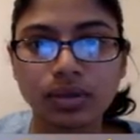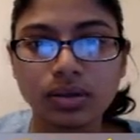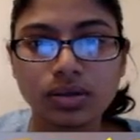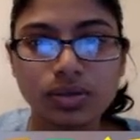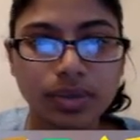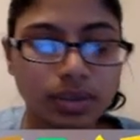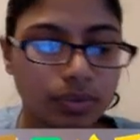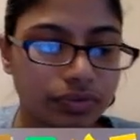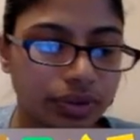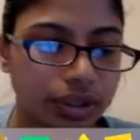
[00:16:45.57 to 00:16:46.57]
So I'm going to come
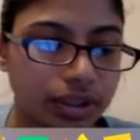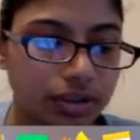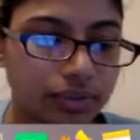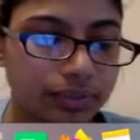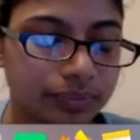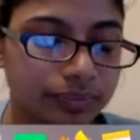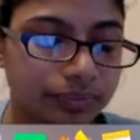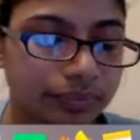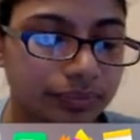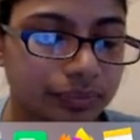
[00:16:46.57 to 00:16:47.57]
over here.
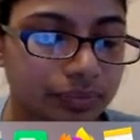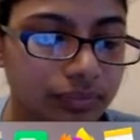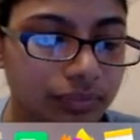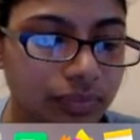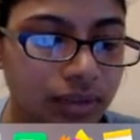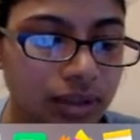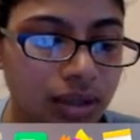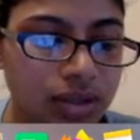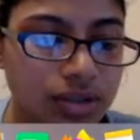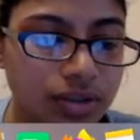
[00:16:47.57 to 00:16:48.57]

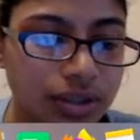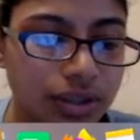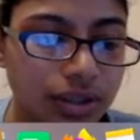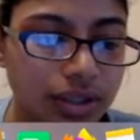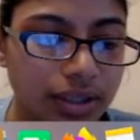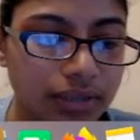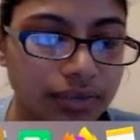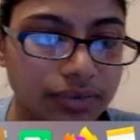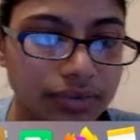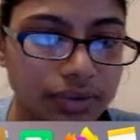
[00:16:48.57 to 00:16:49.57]
So here, if,
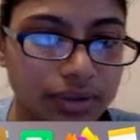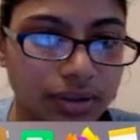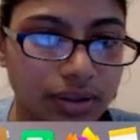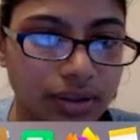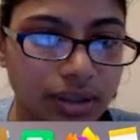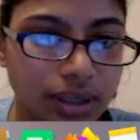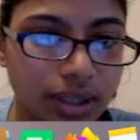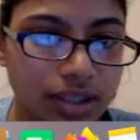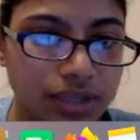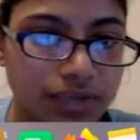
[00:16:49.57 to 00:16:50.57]
and
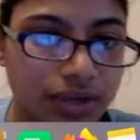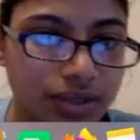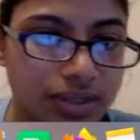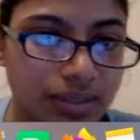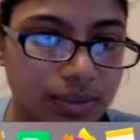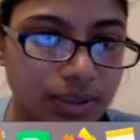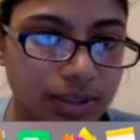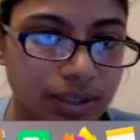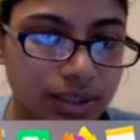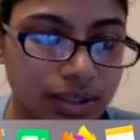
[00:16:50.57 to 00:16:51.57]
just very similar to
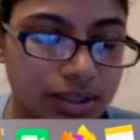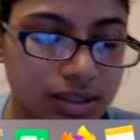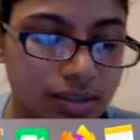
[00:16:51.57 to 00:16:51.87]
this,